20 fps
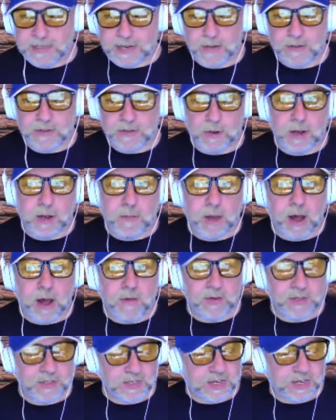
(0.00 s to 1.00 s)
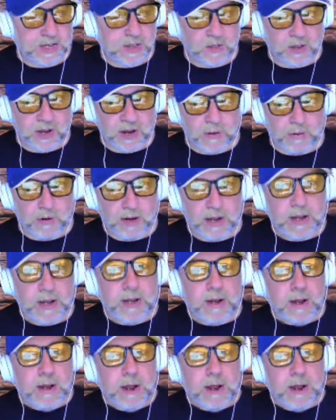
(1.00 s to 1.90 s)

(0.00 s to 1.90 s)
It sounds a marvelous thing in theory.